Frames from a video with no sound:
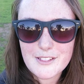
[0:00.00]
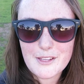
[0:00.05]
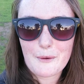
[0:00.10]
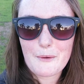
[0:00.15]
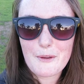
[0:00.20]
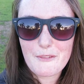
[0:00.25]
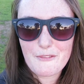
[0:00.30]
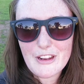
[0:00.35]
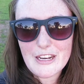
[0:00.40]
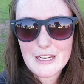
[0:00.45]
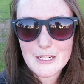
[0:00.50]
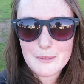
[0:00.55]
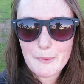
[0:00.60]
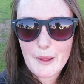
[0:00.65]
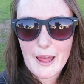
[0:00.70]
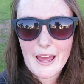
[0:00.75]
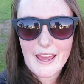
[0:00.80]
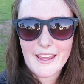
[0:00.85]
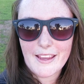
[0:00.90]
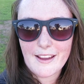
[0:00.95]
So we finished
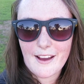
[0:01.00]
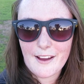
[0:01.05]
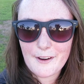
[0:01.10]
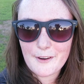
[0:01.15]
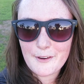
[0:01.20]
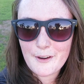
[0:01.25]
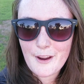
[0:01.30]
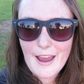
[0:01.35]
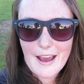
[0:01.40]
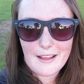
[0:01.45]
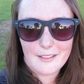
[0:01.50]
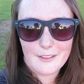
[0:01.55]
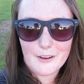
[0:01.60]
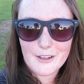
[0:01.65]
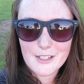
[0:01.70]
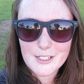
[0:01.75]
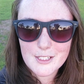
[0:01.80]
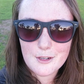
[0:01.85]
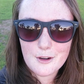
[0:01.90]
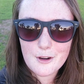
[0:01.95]
playing, I don't know how long
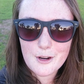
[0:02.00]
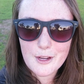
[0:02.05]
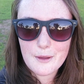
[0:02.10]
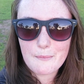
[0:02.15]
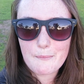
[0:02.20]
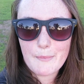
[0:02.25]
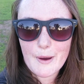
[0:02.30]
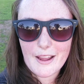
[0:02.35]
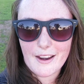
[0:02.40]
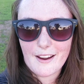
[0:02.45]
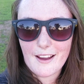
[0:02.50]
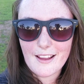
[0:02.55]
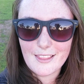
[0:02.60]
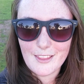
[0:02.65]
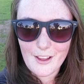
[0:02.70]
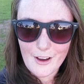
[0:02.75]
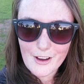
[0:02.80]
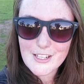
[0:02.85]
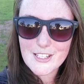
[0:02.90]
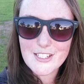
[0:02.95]
it took, but I
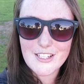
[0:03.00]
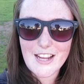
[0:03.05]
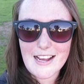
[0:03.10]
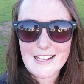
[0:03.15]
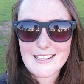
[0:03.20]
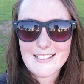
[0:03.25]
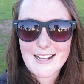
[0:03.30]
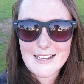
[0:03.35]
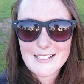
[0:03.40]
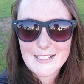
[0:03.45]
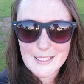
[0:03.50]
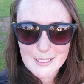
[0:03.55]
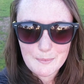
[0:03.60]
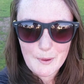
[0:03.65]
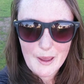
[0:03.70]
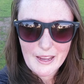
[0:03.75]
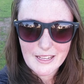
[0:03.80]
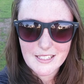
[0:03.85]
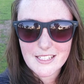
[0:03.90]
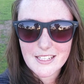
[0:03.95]
lost as I
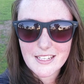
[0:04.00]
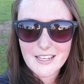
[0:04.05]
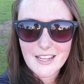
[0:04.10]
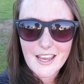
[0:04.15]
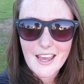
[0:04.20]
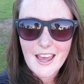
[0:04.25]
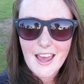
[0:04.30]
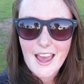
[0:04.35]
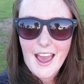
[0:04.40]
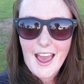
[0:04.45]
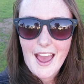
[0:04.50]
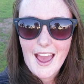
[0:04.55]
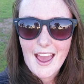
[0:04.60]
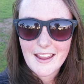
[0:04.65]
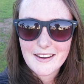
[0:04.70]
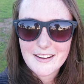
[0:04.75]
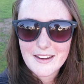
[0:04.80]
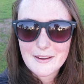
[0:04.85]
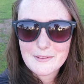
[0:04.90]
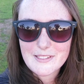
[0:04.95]
suspected.
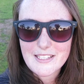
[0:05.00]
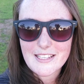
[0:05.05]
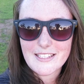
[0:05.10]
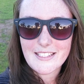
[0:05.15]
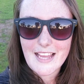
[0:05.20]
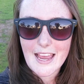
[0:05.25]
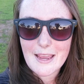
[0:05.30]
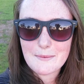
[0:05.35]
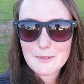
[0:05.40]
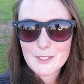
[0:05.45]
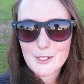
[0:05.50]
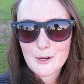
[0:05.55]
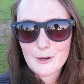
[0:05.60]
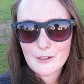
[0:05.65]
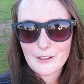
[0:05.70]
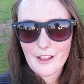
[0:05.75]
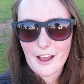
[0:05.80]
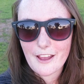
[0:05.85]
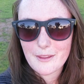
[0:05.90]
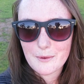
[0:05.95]
And it was the same
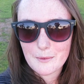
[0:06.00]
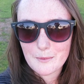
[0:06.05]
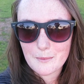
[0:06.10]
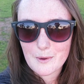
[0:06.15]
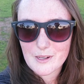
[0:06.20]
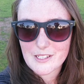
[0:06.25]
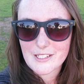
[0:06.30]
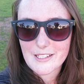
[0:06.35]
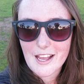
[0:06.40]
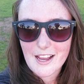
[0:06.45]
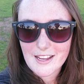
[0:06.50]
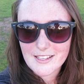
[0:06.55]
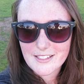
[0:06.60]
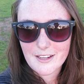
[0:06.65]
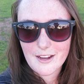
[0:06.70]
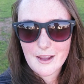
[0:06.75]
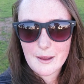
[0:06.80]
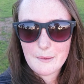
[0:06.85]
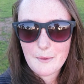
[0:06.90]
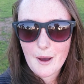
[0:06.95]
scoreline that it was last
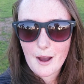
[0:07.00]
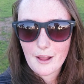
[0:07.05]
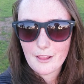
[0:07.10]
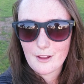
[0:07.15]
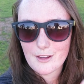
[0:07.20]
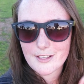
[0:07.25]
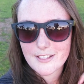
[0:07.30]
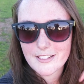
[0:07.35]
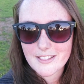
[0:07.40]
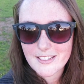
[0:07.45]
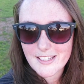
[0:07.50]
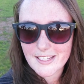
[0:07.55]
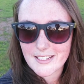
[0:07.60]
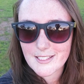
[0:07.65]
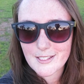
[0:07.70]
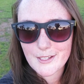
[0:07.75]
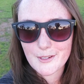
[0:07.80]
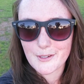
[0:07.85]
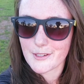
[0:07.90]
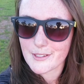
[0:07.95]
time. I lost
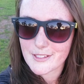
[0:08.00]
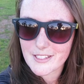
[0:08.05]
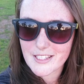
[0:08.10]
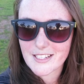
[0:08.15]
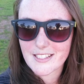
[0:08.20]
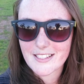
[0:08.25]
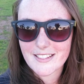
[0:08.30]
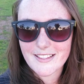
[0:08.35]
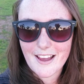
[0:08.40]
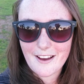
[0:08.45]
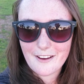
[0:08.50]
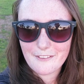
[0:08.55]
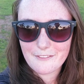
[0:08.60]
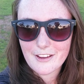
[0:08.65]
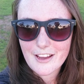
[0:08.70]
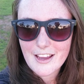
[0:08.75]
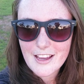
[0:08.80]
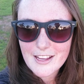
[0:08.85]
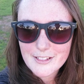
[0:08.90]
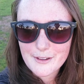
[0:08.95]
6-2,
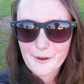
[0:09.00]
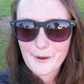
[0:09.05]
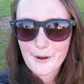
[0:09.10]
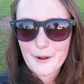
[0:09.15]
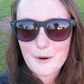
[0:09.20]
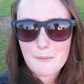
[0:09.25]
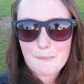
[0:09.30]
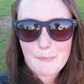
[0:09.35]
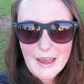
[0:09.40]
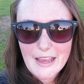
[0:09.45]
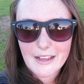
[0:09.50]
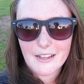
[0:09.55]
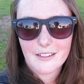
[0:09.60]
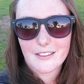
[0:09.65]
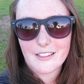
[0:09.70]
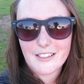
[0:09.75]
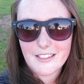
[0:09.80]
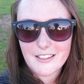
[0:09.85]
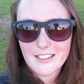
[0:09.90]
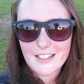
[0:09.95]
6-love, so I got a
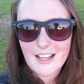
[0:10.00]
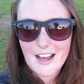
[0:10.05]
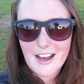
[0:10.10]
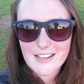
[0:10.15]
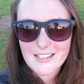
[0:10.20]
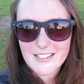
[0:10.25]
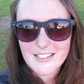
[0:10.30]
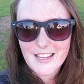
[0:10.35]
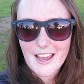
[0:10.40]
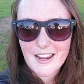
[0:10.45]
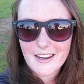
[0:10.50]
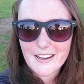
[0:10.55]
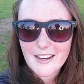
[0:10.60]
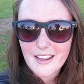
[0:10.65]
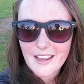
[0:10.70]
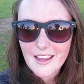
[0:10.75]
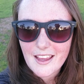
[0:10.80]
bagel in the last set.